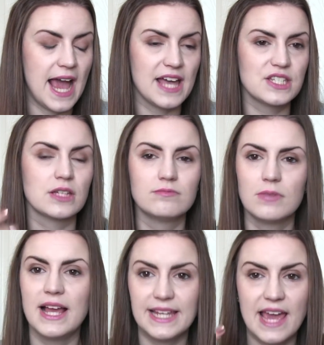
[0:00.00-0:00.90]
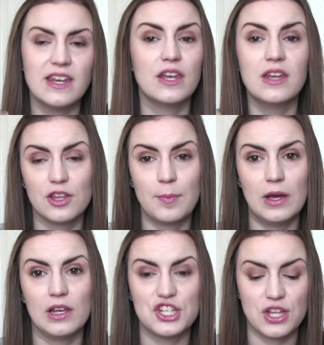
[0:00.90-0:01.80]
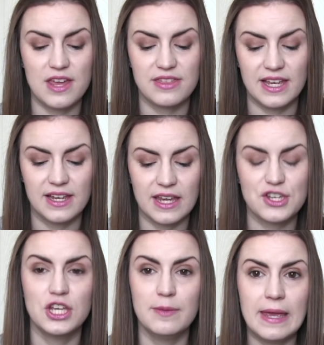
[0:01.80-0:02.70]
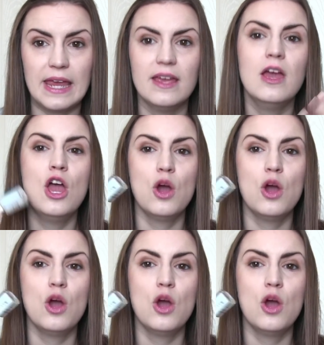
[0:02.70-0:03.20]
And again, another polish that I think, to me,